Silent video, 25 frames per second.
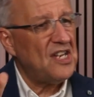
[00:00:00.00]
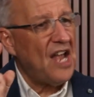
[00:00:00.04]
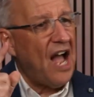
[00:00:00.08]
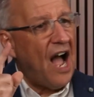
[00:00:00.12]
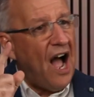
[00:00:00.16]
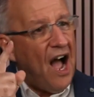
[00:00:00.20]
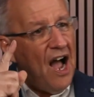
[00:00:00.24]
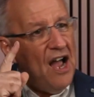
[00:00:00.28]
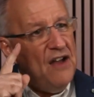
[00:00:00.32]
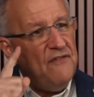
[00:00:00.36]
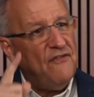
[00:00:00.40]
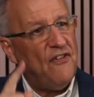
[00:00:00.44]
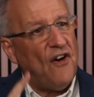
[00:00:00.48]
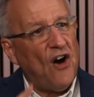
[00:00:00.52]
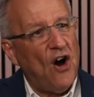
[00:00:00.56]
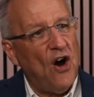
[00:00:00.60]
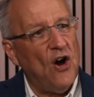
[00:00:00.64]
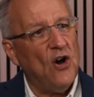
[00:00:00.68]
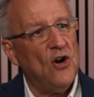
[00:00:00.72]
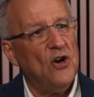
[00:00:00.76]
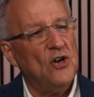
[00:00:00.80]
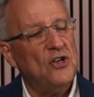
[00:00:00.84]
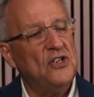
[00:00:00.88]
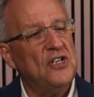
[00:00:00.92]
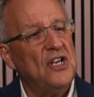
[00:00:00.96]
I've
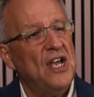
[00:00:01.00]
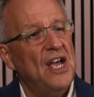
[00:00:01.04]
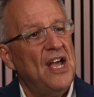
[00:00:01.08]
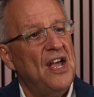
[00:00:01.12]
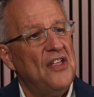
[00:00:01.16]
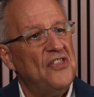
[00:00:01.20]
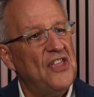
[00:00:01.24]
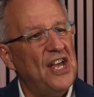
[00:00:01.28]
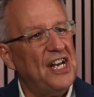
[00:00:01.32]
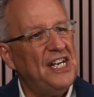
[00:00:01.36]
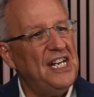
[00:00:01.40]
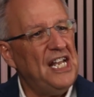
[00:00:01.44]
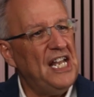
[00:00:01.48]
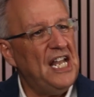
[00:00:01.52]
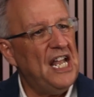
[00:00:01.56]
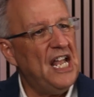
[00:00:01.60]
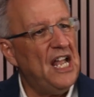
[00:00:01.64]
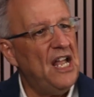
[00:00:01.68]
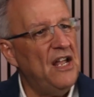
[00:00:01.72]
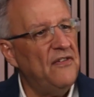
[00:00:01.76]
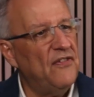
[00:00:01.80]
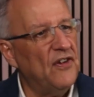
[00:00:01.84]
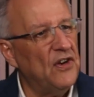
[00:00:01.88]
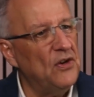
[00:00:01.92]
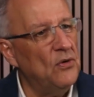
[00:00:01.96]
heard that he
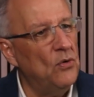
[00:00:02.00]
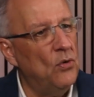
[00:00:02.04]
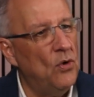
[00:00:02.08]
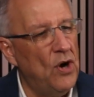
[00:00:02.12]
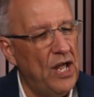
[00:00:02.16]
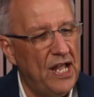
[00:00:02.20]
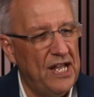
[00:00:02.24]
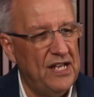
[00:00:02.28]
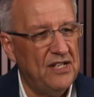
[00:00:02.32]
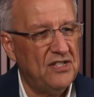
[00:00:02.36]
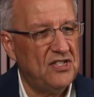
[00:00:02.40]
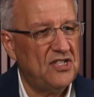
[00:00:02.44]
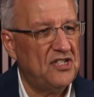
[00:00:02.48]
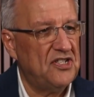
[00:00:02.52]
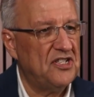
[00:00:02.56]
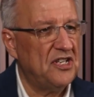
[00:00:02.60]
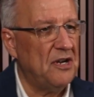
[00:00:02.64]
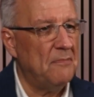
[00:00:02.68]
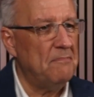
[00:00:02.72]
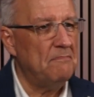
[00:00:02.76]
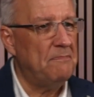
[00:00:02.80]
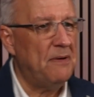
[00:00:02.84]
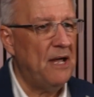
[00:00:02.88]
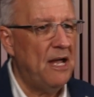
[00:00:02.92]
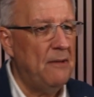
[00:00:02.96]
even raised some
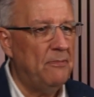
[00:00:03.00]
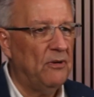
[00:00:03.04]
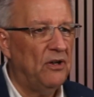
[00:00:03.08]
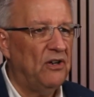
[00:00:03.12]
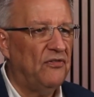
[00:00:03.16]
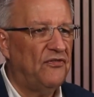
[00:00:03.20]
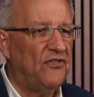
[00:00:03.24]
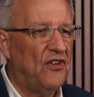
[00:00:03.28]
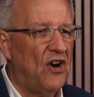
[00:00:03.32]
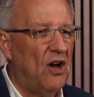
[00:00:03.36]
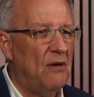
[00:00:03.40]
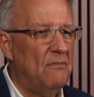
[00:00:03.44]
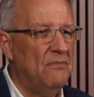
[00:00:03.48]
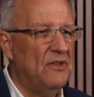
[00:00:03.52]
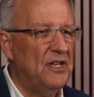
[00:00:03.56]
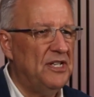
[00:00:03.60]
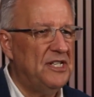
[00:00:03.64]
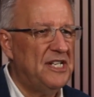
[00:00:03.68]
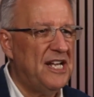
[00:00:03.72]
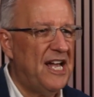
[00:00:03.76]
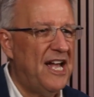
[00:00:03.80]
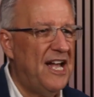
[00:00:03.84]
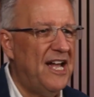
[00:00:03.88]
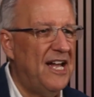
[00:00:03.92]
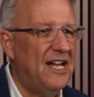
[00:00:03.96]
people from the
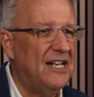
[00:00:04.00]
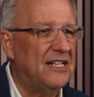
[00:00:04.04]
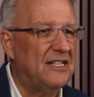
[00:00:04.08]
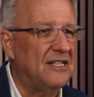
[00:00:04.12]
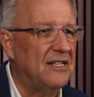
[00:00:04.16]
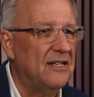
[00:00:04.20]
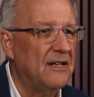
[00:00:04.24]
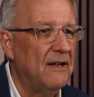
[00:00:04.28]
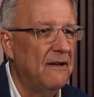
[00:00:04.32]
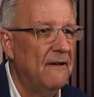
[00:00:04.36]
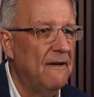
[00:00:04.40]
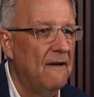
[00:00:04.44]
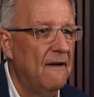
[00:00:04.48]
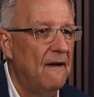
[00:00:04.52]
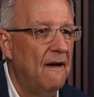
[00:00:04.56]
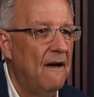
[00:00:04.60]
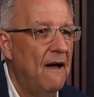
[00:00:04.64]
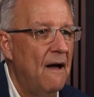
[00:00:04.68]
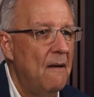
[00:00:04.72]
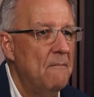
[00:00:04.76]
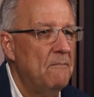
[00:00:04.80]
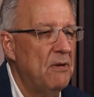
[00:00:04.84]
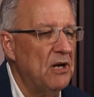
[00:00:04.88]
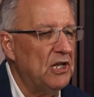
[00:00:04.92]
dead. But